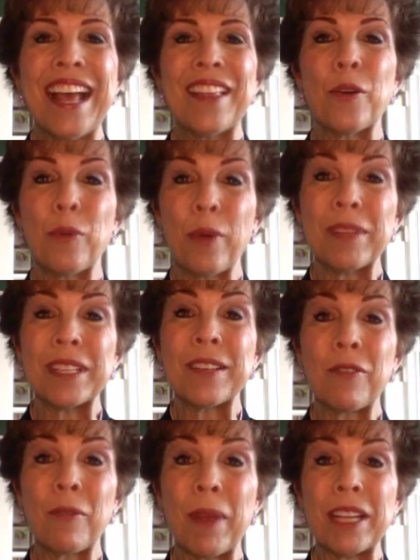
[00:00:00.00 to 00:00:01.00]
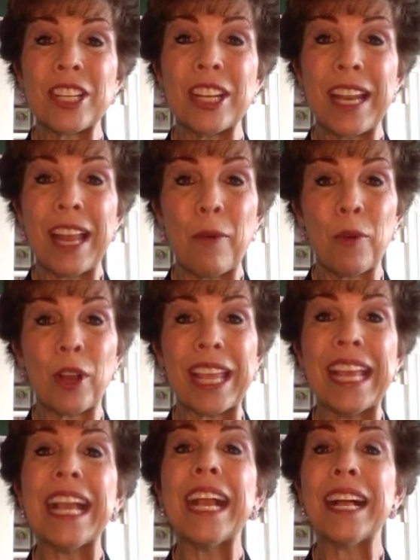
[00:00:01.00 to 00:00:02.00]
the Women's Information Network,
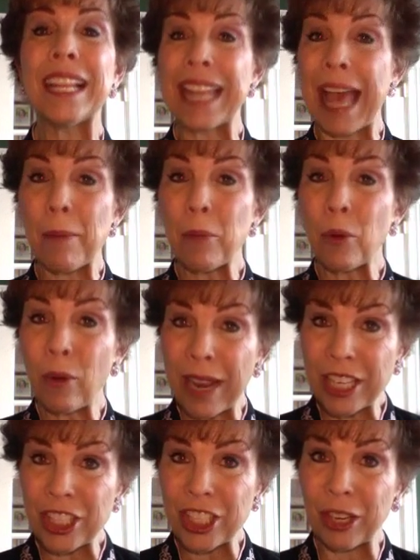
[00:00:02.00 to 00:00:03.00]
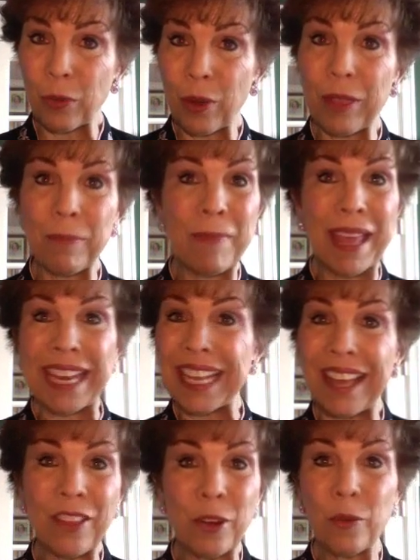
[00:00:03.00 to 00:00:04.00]
in collaboration with
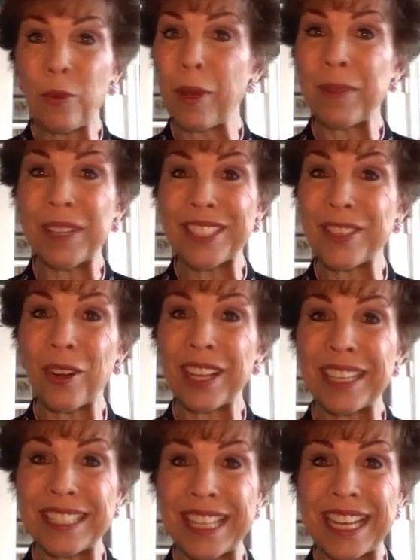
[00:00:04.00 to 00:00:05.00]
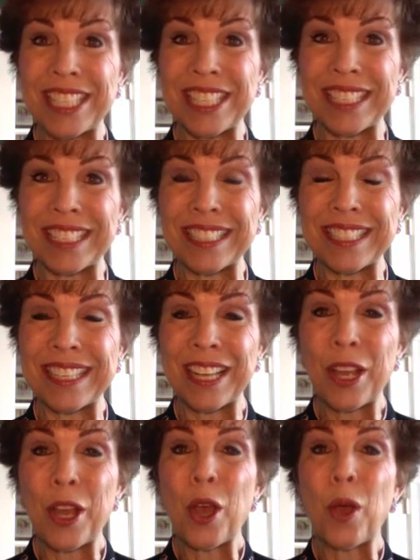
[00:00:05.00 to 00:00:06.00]
many other women's organizations,
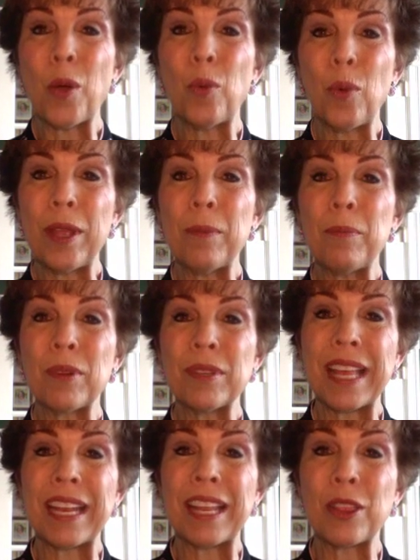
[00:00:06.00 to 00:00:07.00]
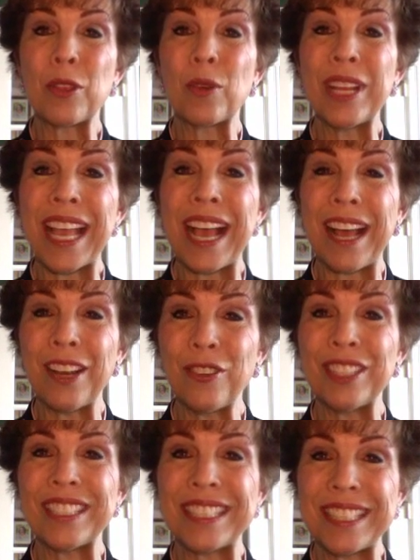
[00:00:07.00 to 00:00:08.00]
we presented
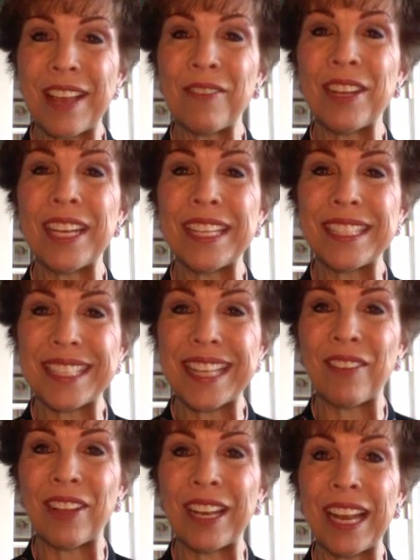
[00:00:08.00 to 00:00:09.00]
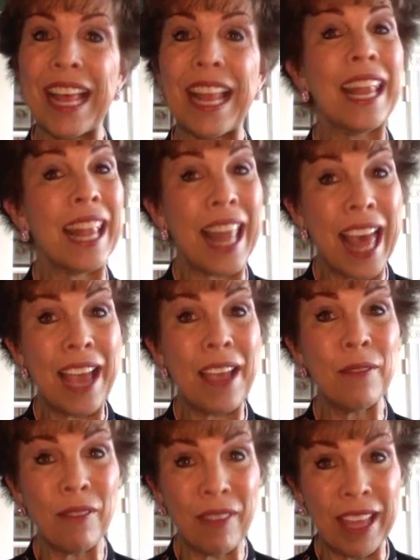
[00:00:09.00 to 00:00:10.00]
377
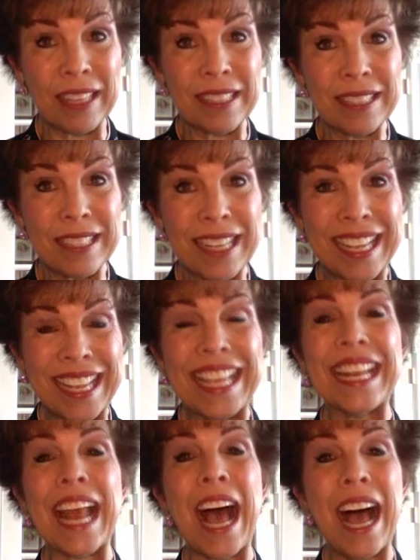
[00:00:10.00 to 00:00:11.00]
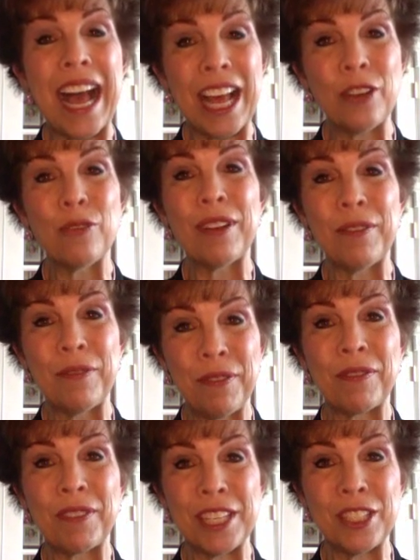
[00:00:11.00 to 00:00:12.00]
live events in
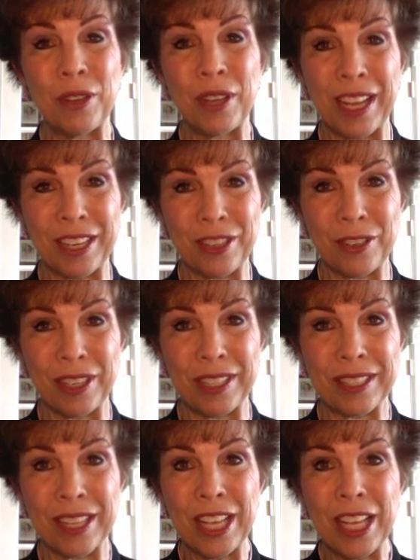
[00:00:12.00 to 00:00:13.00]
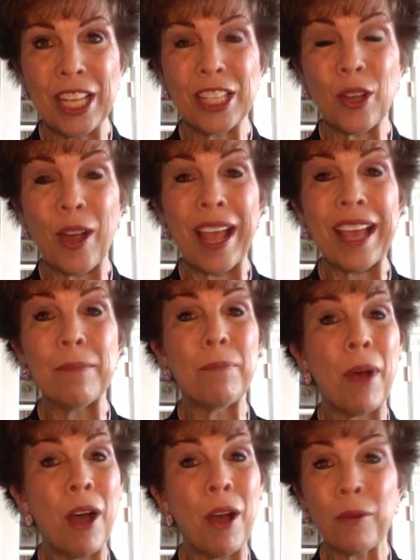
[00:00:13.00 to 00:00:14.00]
152 countries. So I had
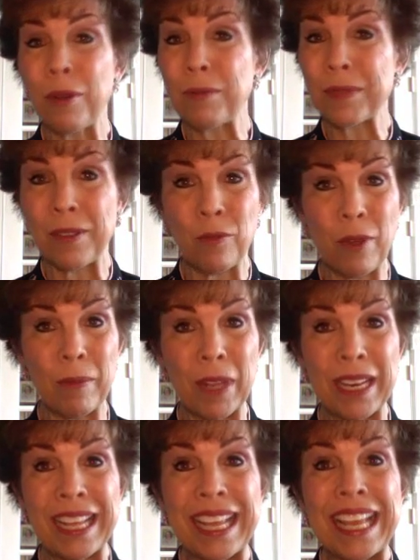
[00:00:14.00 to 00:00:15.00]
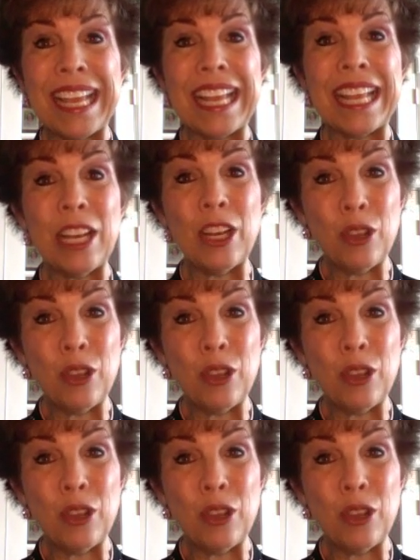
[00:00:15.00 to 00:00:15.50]
ballrooms of women in New